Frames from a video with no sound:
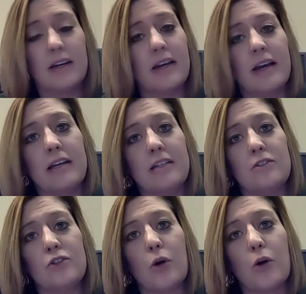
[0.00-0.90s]

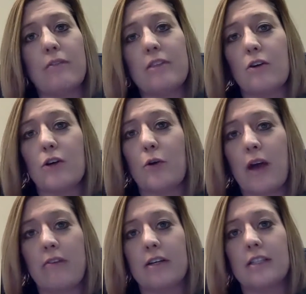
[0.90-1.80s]
And Joe, even though you don't
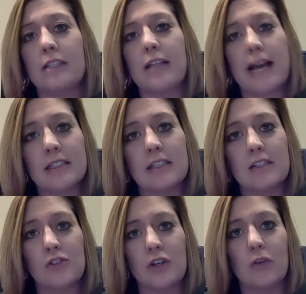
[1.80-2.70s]
have a class
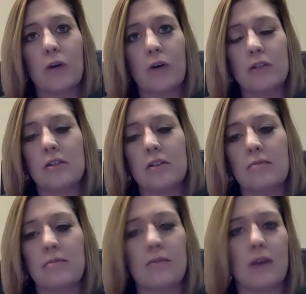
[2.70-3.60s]
this year, what are
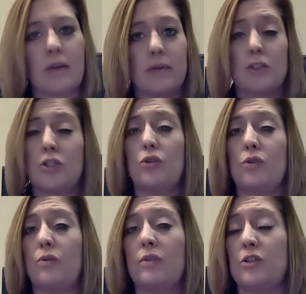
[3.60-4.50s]
some, I mean, did
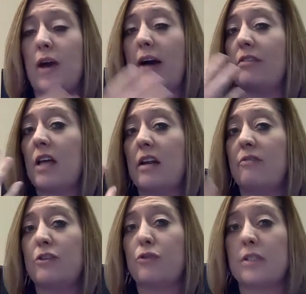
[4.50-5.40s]
you have a lot of
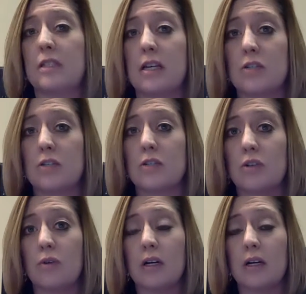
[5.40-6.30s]
veterans things when
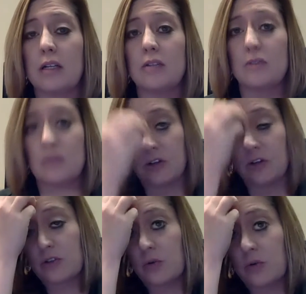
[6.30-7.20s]
you were in
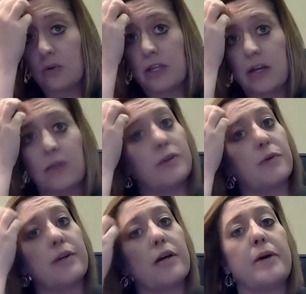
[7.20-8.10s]
your schools there when you
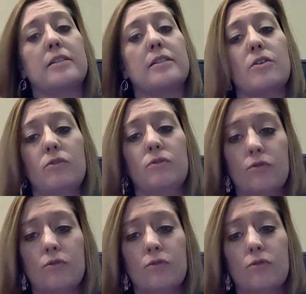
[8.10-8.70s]
were in El Paso?